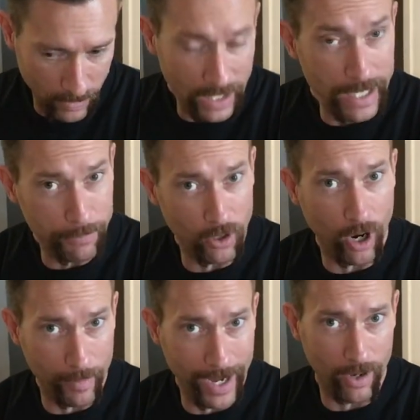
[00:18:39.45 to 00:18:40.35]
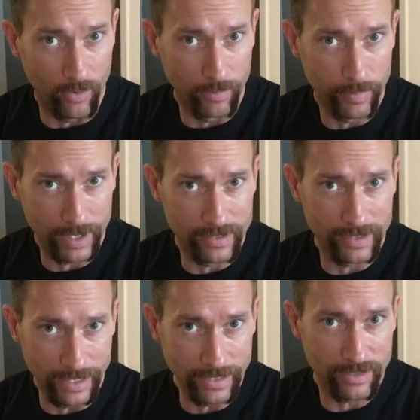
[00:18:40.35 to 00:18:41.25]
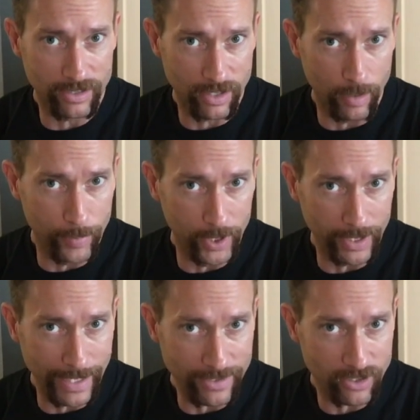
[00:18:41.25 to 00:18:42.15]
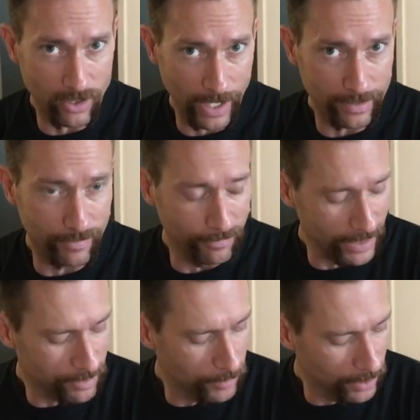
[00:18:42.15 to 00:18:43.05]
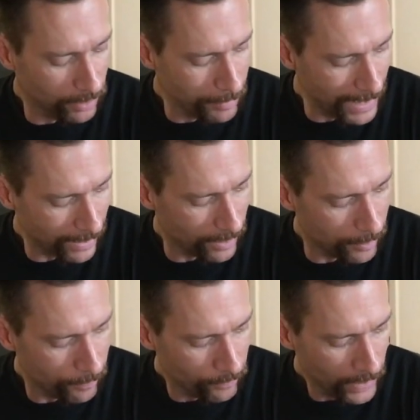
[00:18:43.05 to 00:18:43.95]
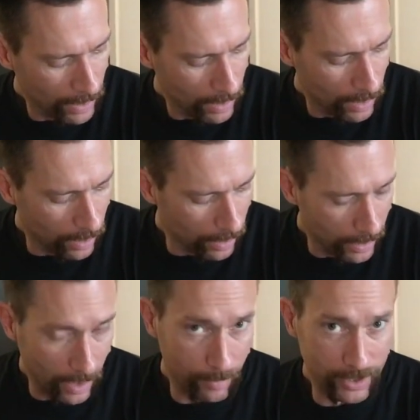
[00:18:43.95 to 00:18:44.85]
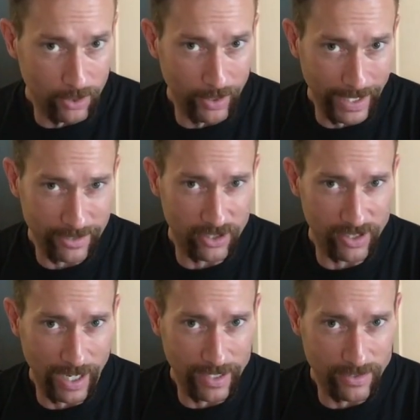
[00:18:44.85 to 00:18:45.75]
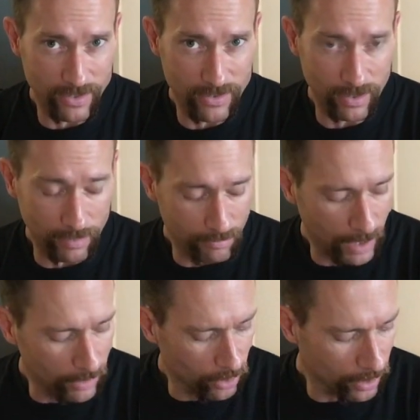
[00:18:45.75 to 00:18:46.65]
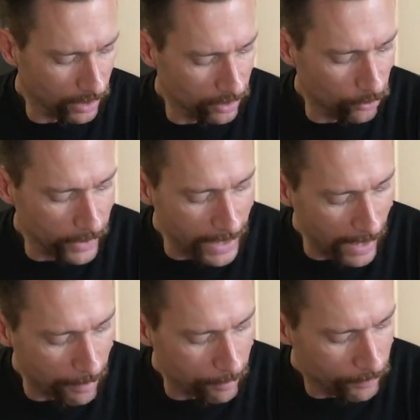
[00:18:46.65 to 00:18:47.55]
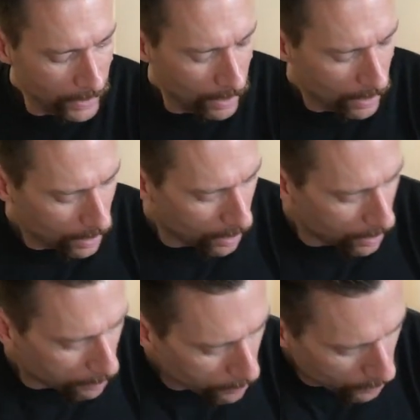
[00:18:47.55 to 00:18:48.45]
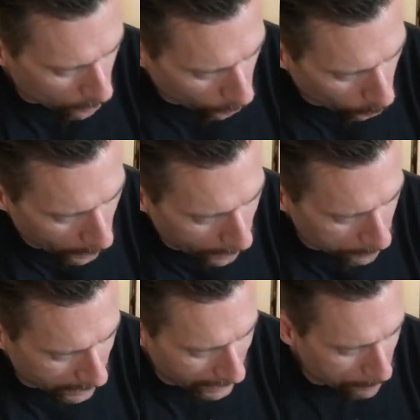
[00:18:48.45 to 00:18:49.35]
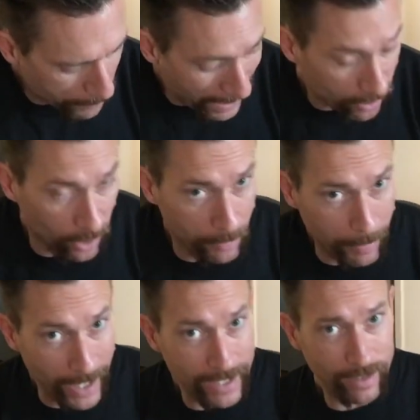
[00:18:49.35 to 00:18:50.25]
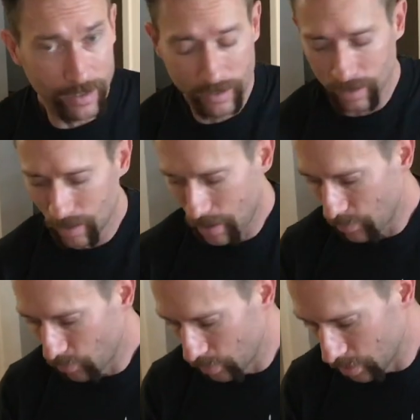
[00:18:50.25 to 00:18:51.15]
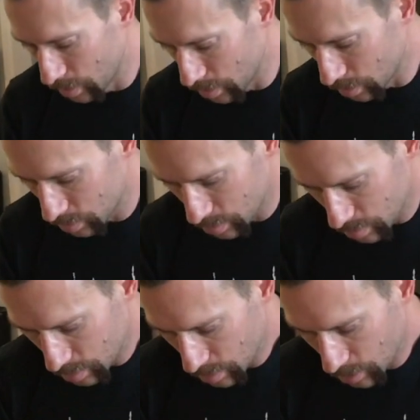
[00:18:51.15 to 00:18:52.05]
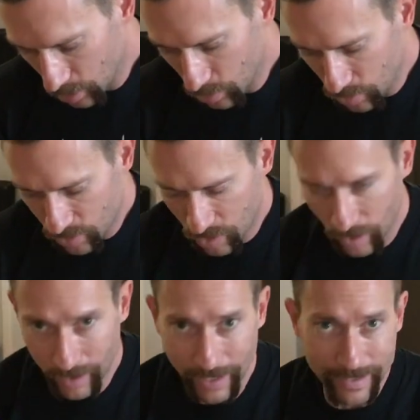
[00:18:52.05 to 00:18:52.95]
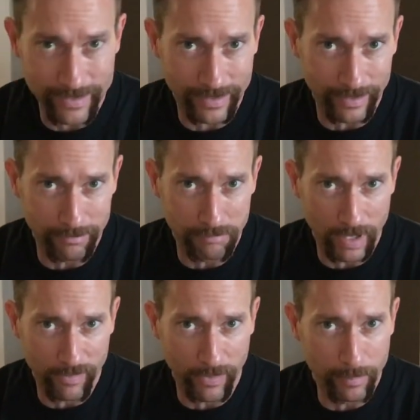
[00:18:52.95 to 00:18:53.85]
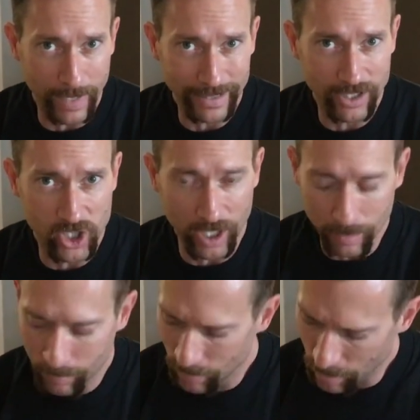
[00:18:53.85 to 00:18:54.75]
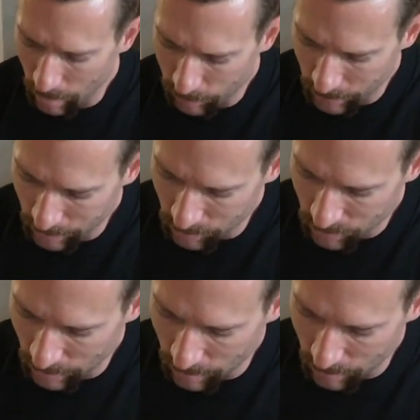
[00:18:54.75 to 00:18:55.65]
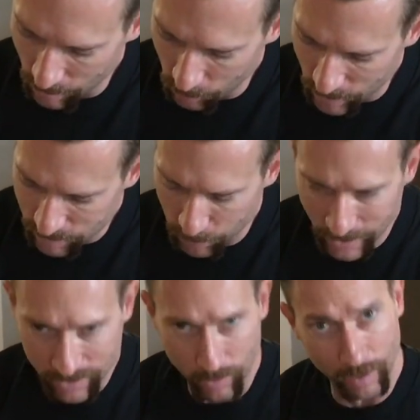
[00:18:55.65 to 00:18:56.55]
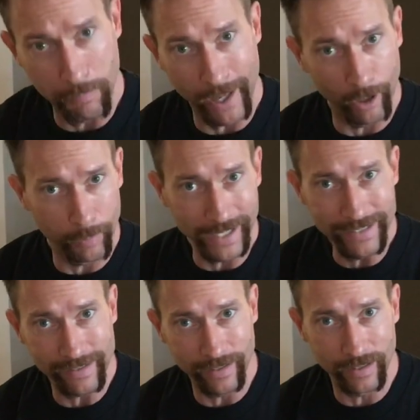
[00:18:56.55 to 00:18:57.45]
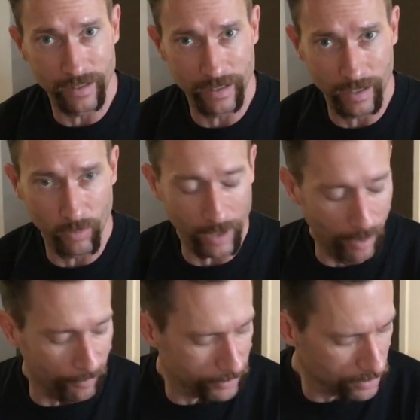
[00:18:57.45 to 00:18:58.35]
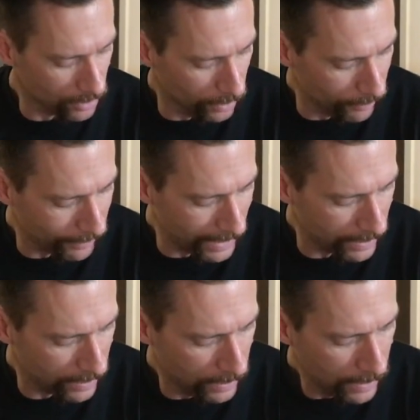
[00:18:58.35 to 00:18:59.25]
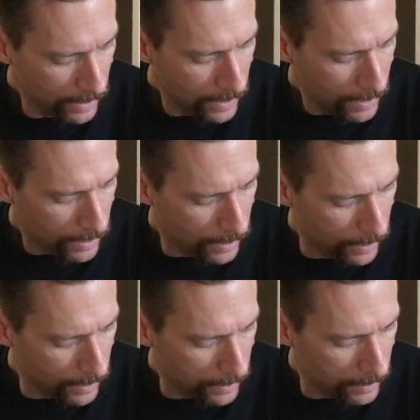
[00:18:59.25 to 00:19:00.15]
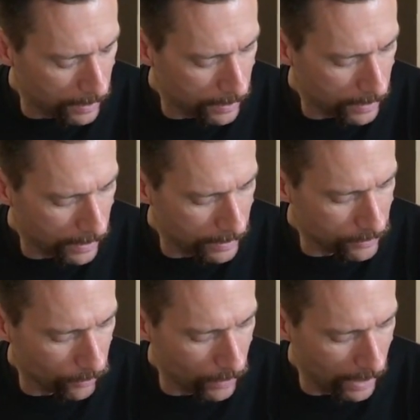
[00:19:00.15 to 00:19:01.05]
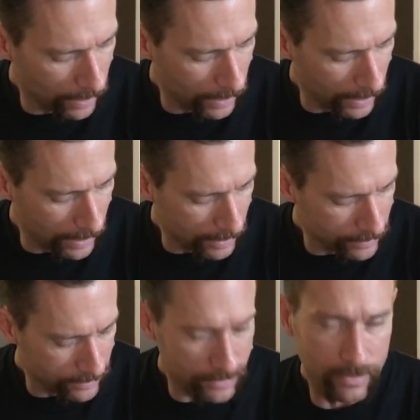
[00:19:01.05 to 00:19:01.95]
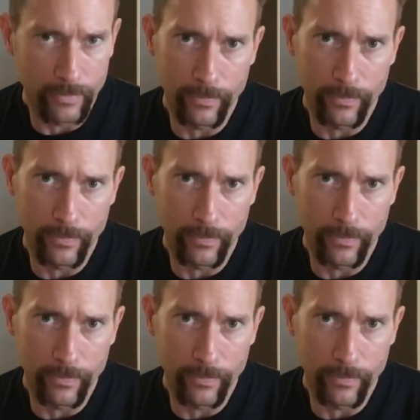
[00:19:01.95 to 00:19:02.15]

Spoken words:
keep your arm out because it needs to start building that strength and flexibility back up. And I'll be doing exercises and looking into rehab. When I'm going to get back on the bike, I will use this, and if I'm at the gym, I'll be using a wrist brace with a metal piece in it that will help solidify it, as well as